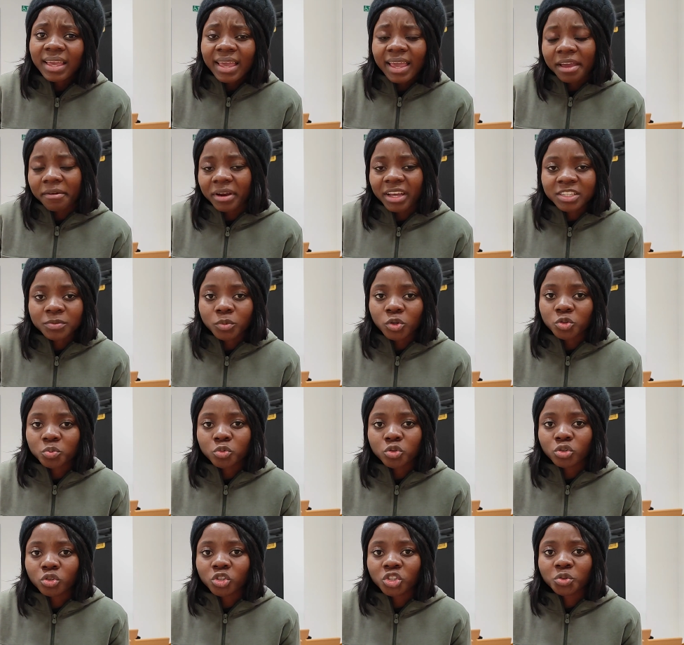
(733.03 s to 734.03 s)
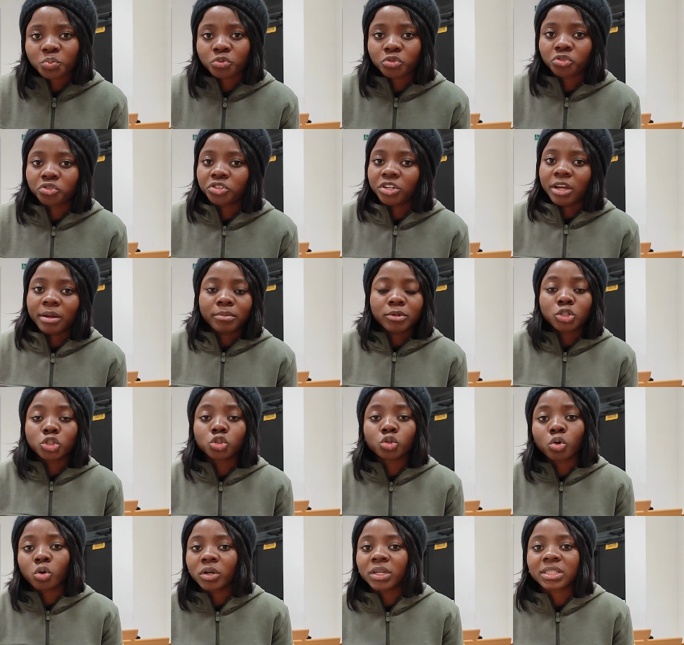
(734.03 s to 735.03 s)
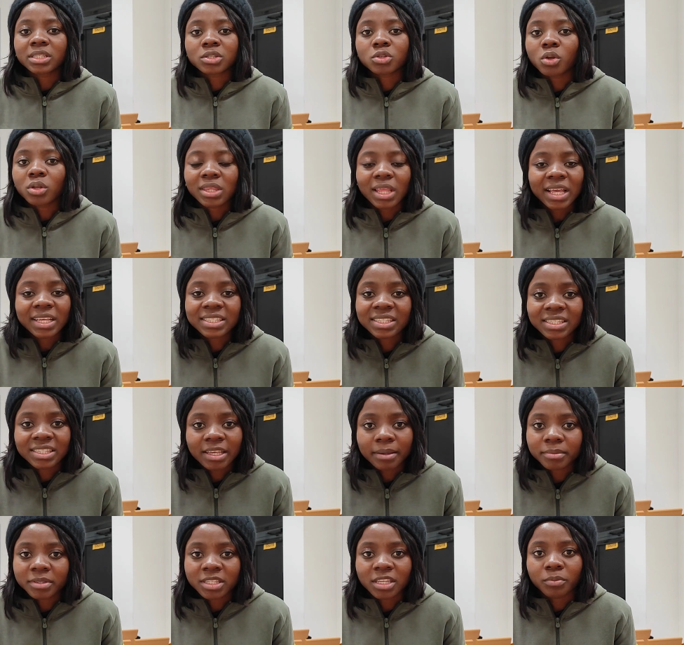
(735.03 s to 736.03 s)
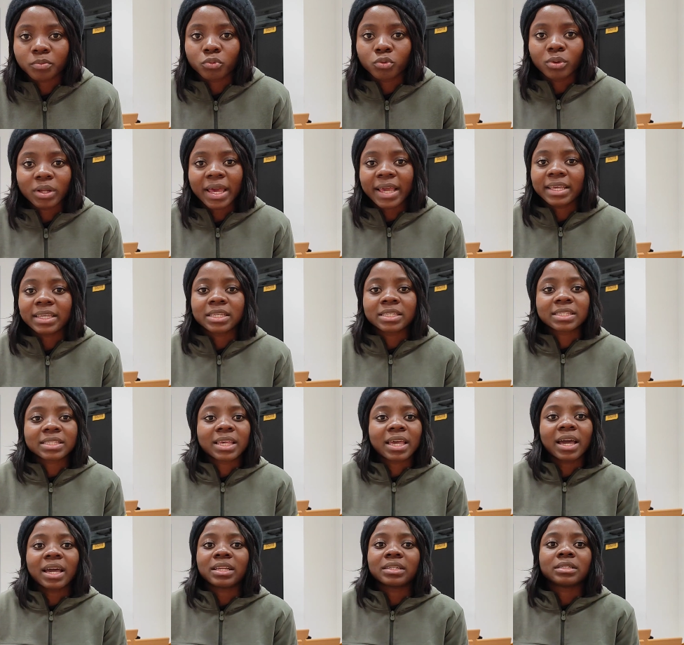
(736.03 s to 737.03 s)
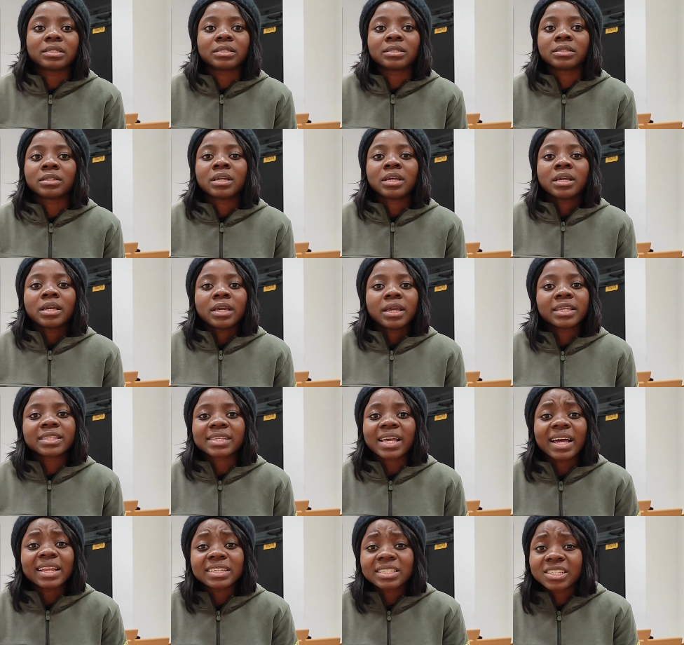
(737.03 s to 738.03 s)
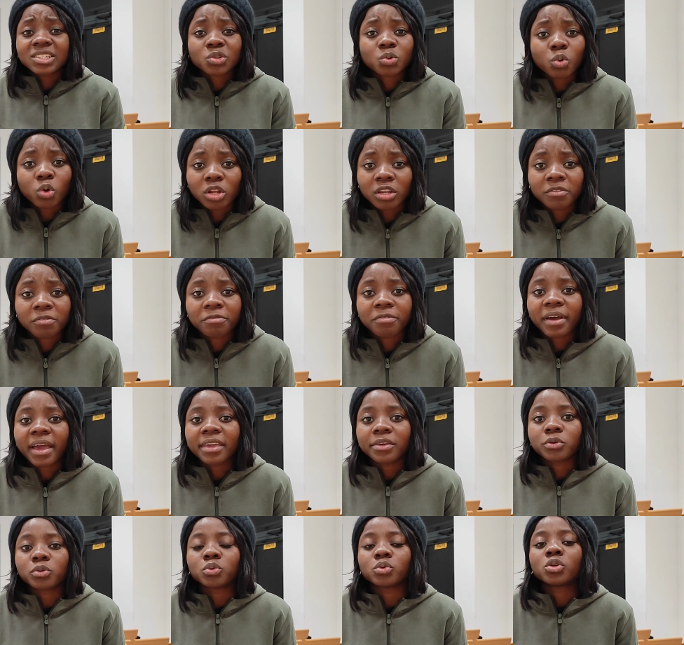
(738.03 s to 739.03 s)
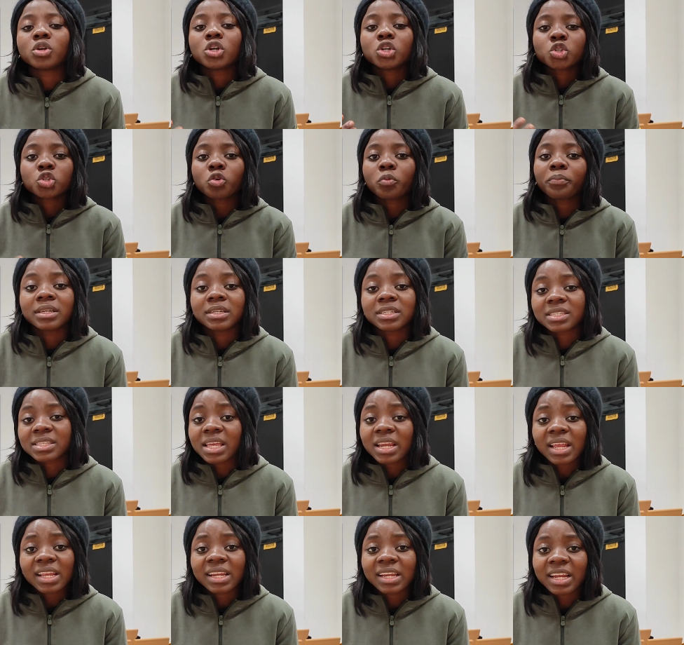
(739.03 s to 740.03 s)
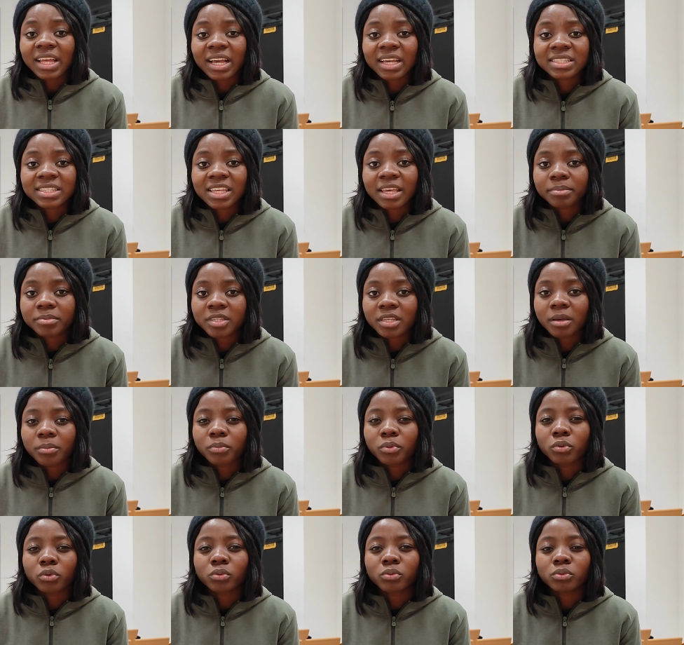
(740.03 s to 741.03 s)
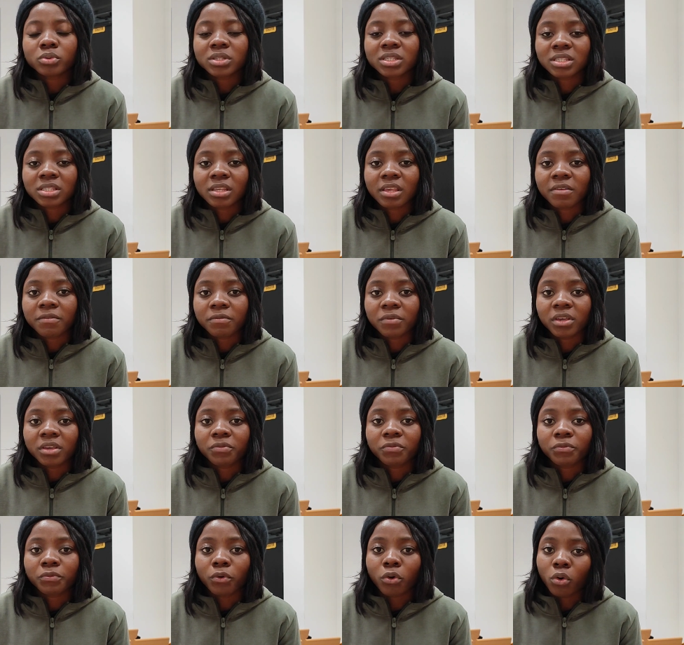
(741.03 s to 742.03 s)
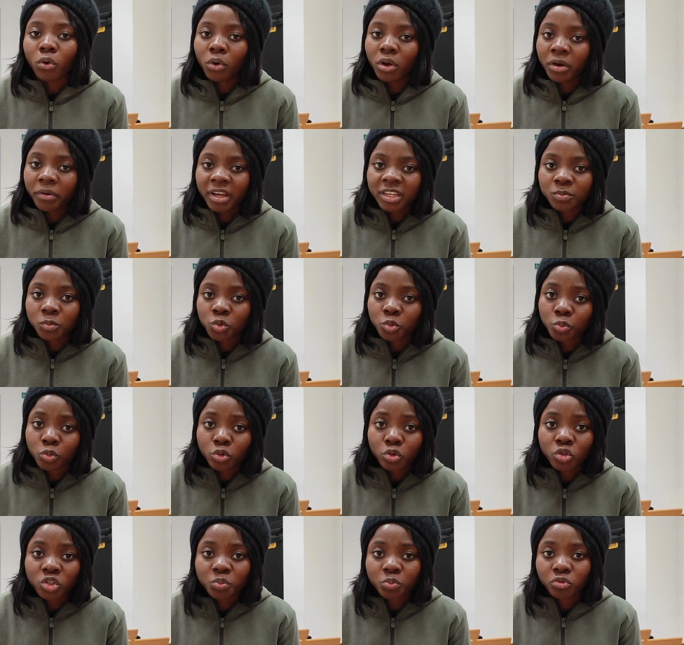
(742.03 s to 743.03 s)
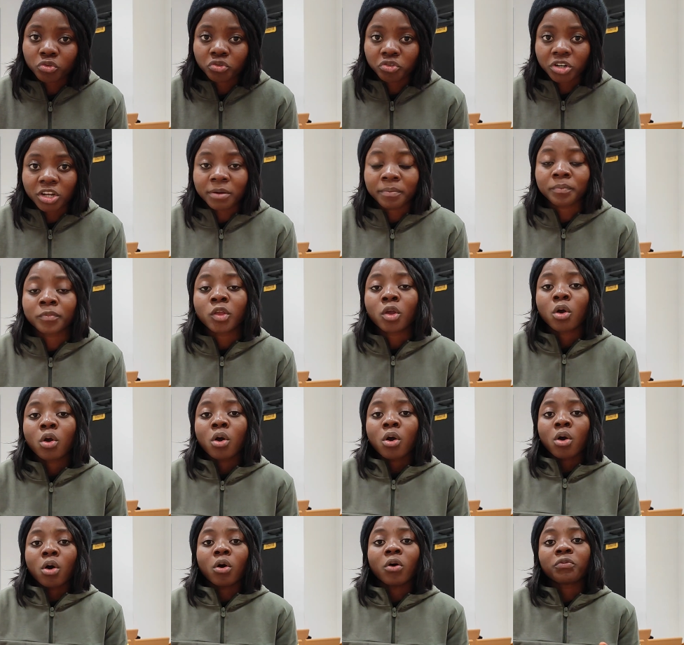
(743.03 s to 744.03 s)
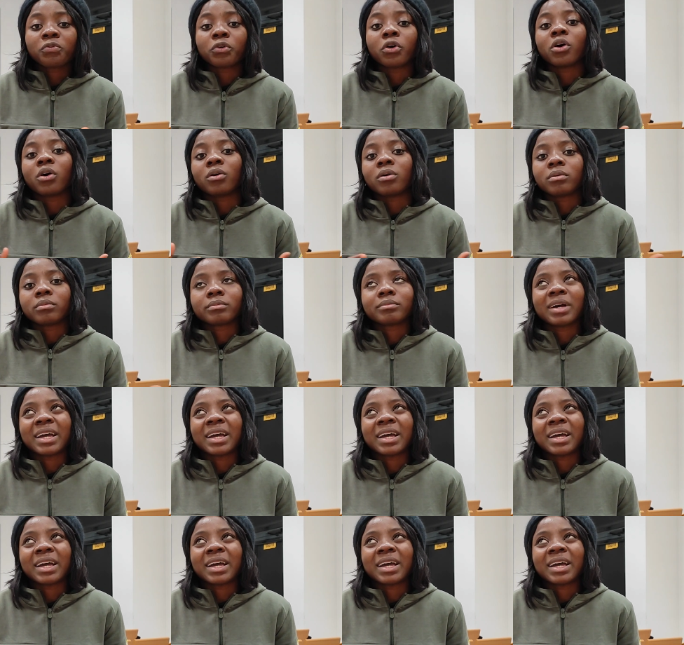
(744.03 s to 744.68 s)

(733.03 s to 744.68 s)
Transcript: Erasmus Mundus program. No, it's not acceptable. Like it can disqualify you. So the standard and acceptable CV for Erasmus Mundus program, or for